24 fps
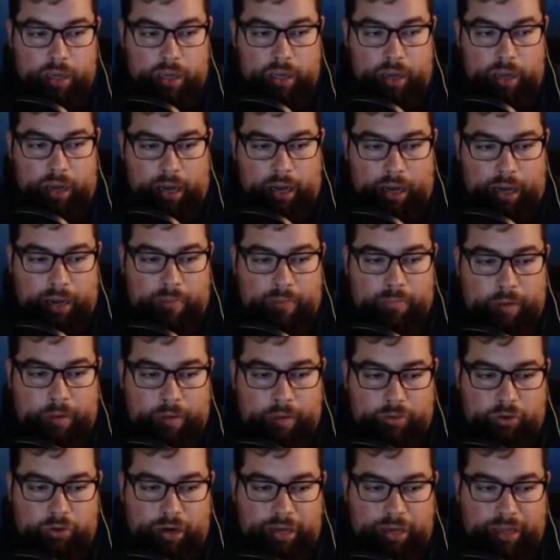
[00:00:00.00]
I'll
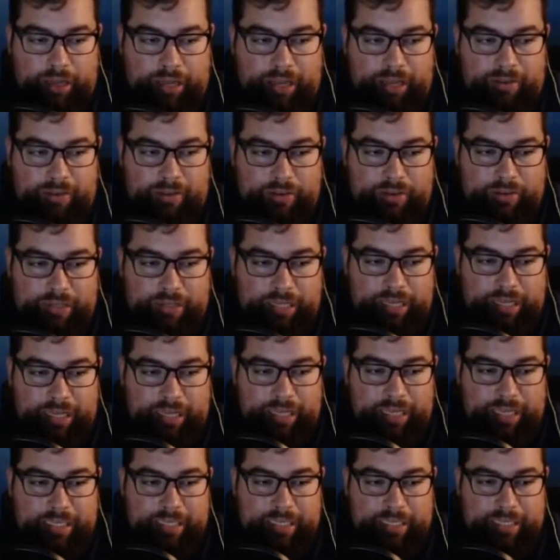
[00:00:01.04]
try to think of interesting
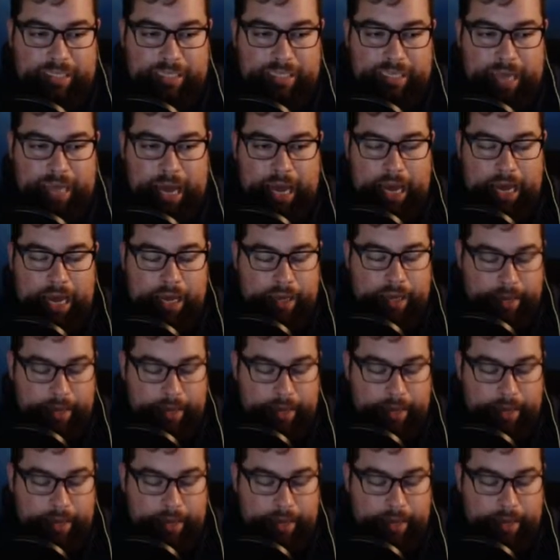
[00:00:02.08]
things to say